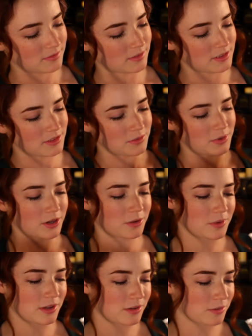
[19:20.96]
That's
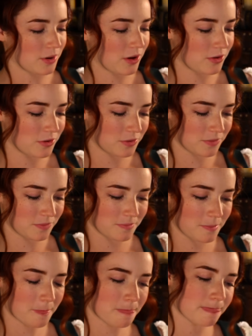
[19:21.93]
where we grow
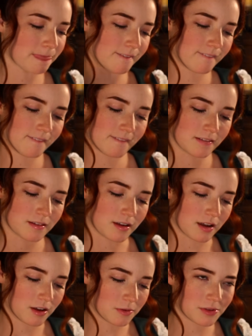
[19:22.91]

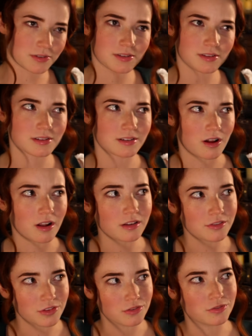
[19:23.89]
almost all
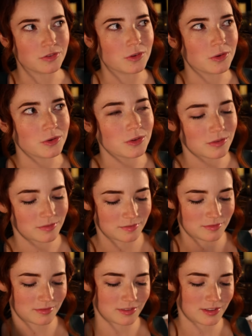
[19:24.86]
of the food
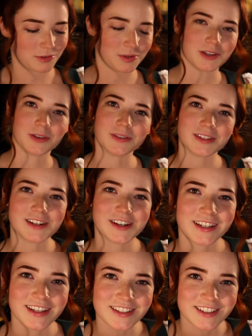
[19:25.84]
that we use in
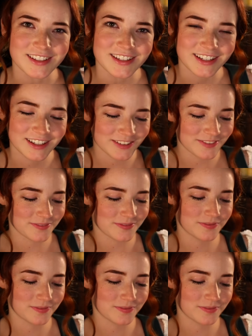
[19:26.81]
our kitchen here.